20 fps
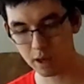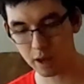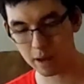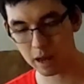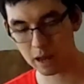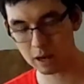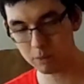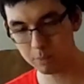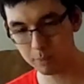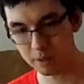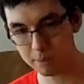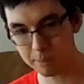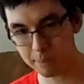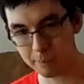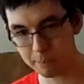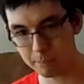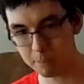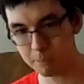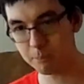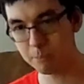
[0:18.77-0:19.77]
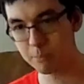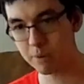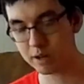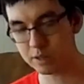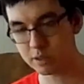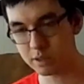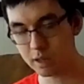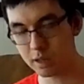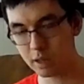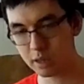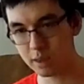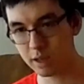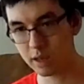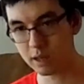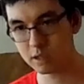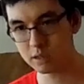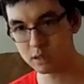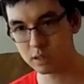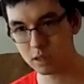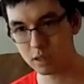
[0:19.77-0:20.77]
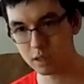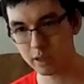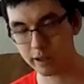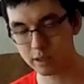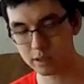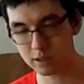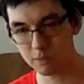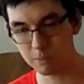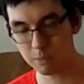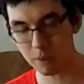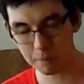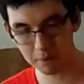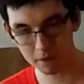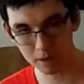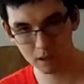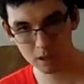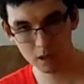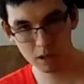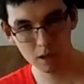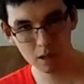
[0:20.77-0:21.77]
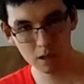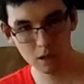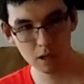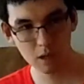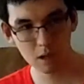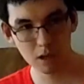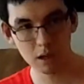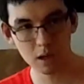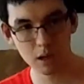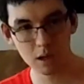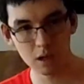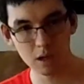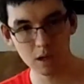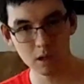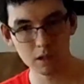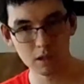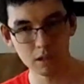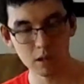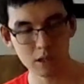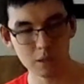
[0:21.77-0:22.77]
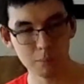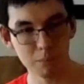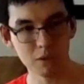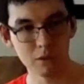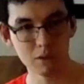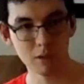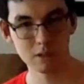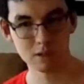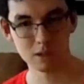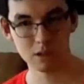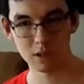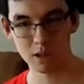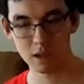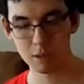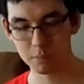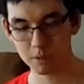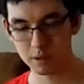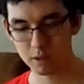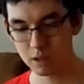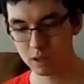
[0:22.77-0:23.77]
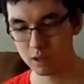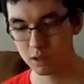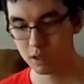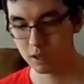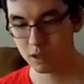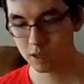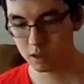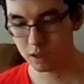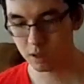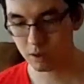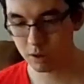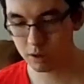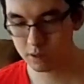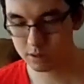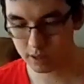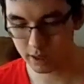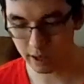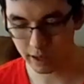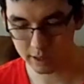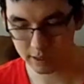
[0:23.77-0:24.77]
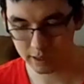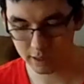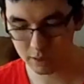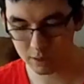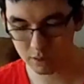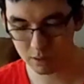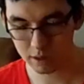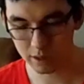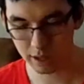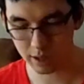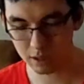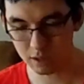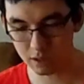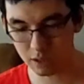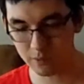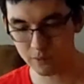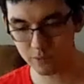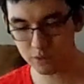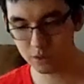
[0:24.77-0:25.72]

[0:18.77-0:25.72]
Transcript: I don't mean to branch it out like that to the likes of maybe disabilities and all that, but there is an ideal that